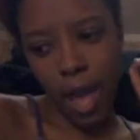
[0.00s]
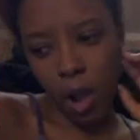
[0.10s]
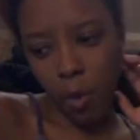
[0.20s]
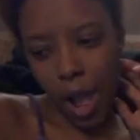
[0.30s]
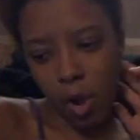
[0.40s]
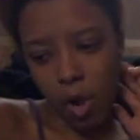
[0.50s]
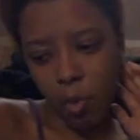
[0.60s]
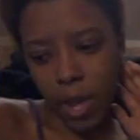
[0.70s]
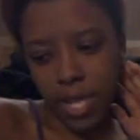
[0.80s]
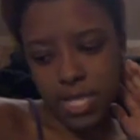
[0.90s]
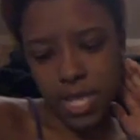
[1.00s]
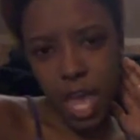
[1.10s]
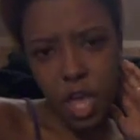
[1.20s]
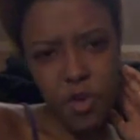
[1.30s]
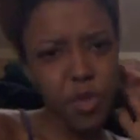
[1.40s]
how I always
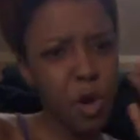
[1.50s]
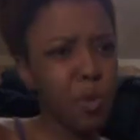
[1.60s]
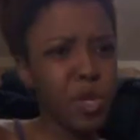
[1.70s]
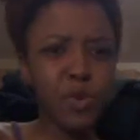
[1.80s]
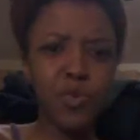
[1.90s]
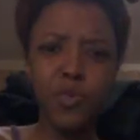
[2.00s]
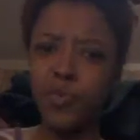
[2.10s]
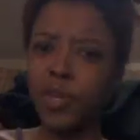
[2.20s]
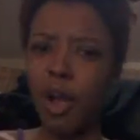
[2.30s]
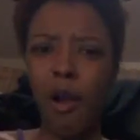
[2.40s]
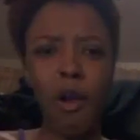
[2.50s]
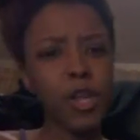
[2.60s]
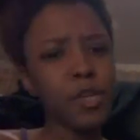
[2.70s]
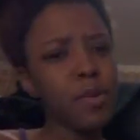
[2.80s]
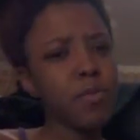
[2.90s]
say, when you in an
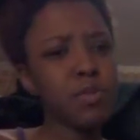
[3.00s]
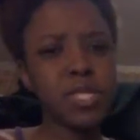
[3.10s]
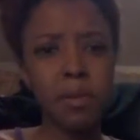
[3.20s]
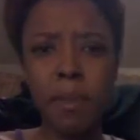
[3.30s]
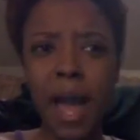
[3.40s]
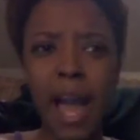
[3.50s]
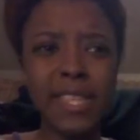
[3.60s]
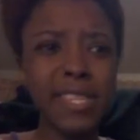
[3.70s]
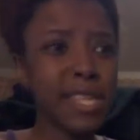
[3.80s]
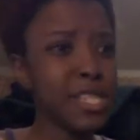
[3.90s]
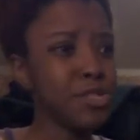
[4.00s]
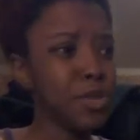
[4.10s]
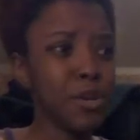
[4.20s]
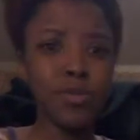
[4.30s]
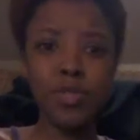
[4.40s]
argument with somebody that,
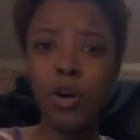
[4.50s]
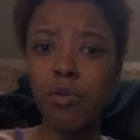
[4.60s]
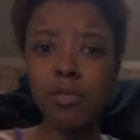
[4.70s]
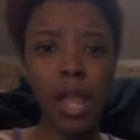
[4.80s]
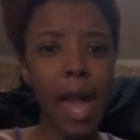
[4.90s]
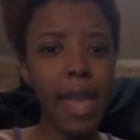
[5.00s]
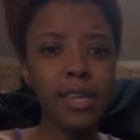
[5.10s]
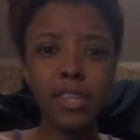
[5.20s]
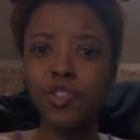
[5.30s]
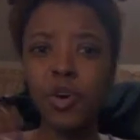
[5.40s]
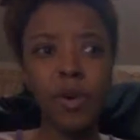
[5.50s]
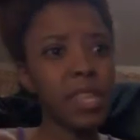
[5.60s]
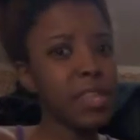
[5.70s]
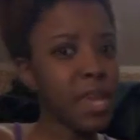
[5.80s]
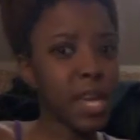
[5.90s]
you don't like,
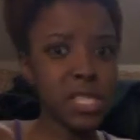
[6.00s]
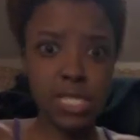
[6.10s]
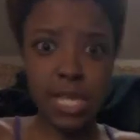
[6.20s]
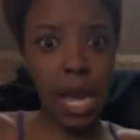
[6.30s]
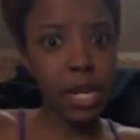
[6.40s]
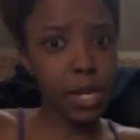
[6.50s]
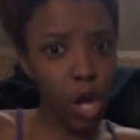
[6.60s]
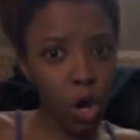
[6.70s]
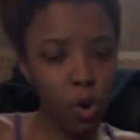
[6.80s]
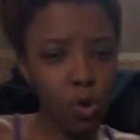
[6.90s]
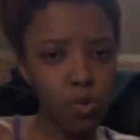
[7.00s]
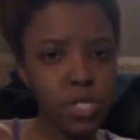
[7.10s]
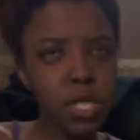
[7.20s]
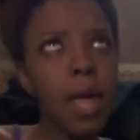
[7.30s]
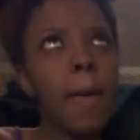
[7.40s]
anything just kind of
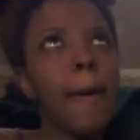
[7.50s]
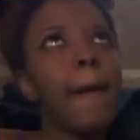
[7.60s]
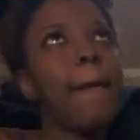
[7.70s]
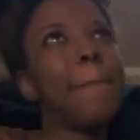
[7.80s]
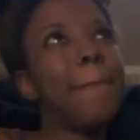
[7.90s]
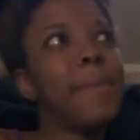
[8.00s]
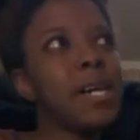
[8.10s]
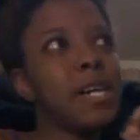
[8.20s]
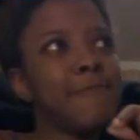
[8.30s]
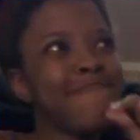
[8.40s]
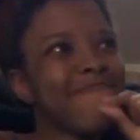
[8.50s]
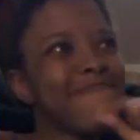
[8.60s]
goes. But